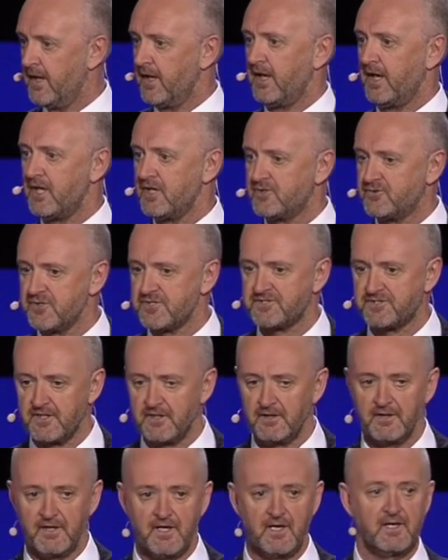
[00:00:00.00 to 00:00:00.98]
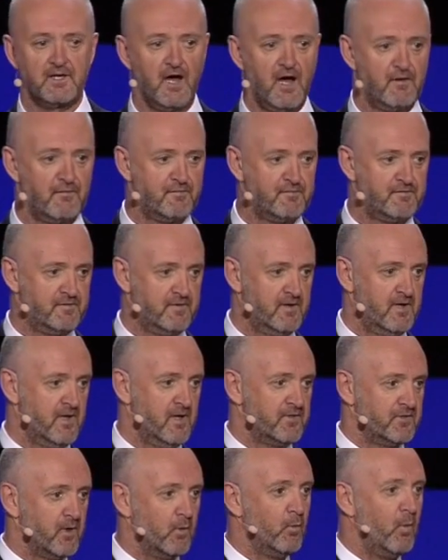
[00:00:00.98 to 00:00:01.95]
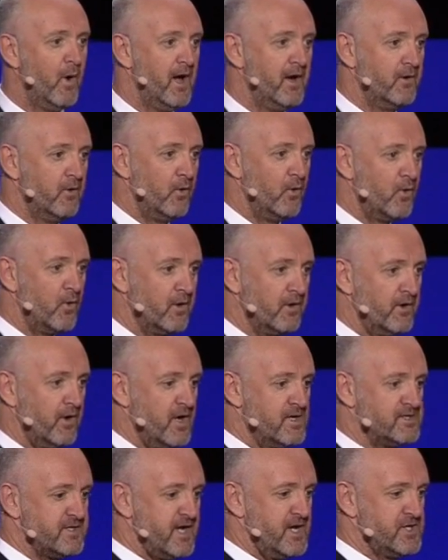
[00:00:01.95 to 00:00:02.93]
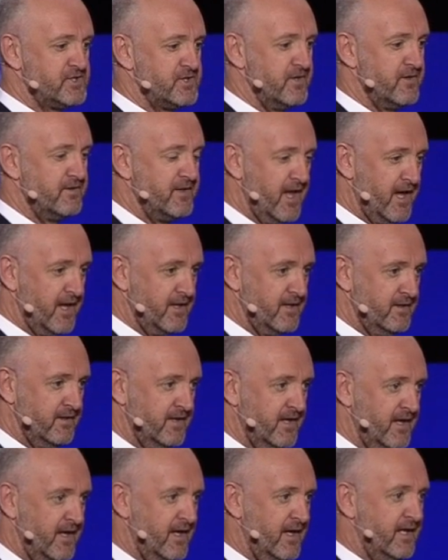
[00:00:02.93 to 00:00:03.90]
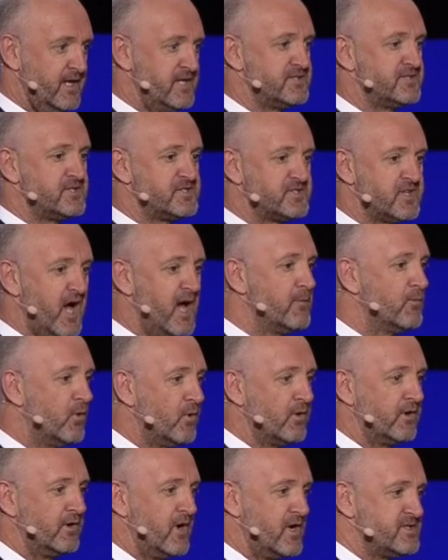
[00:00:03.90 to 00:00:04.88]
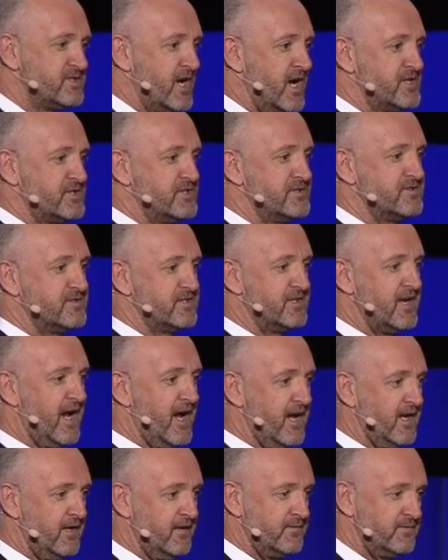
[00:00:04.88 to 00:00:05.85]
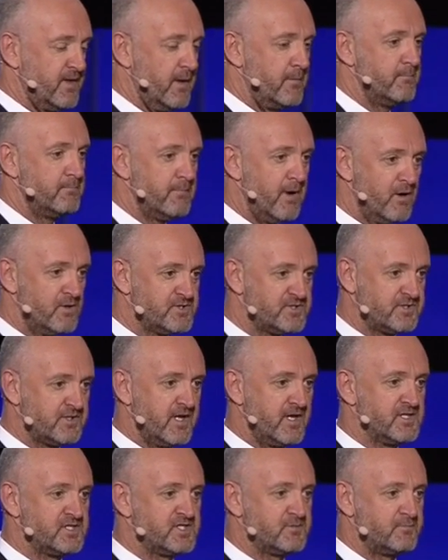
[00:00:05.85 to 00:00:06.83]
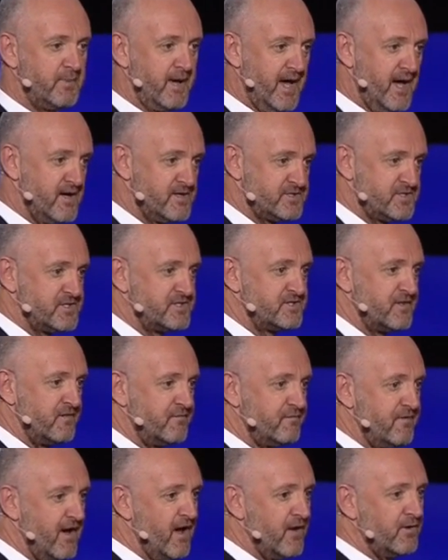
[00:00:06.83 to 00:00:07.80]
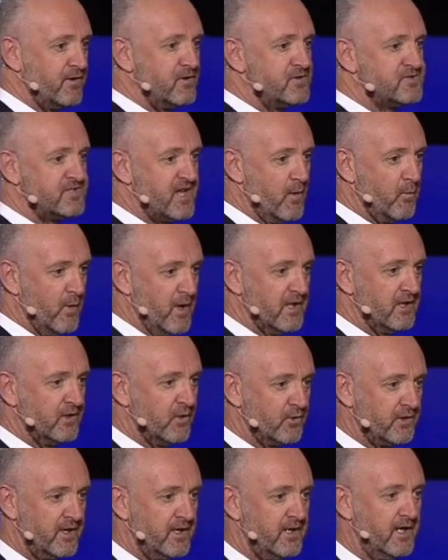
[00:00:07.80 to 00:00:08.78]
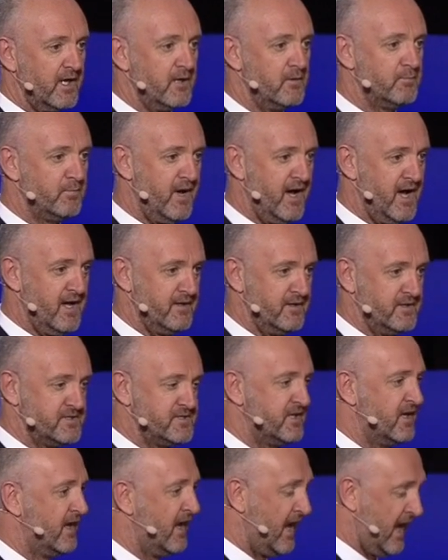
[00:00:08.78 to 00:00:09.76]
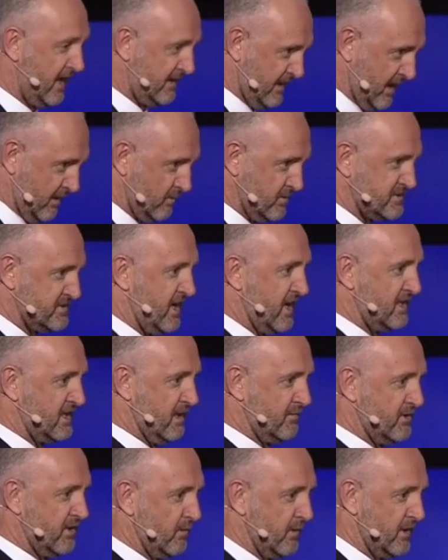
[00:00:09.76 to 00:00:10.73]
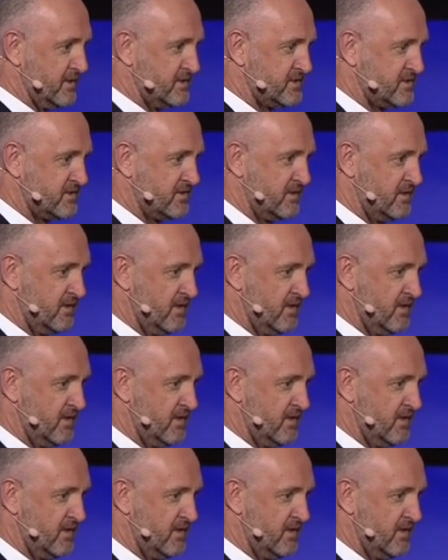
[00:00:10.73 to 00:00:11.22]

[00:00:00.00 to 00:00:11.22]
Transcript: Interestingly enough, the one organisation then is the same organisation today that most espouses the values that we're looking in partners, and that was AWS.